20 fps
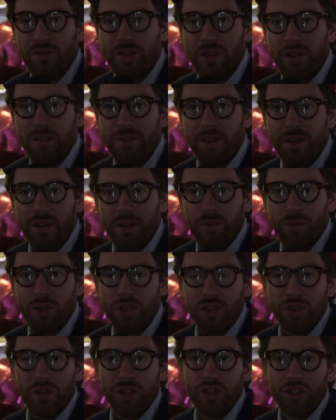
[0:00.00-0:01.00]
We're
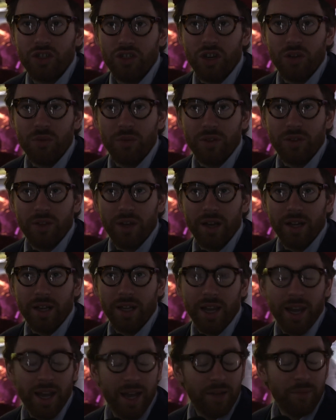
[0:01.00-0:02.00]
doing a show with
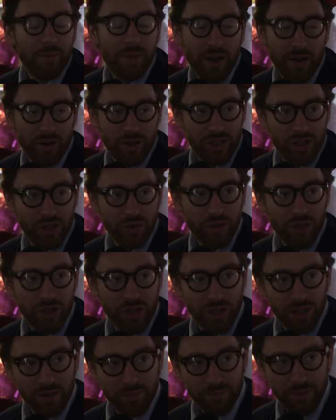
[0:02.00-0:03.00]
Colette in Paris. So we're
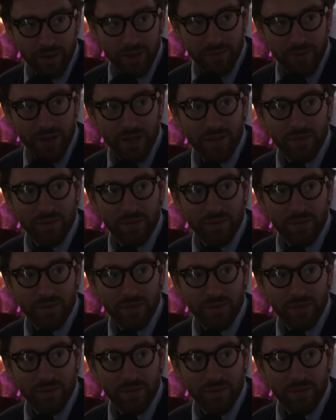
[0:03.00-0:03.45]
doing an event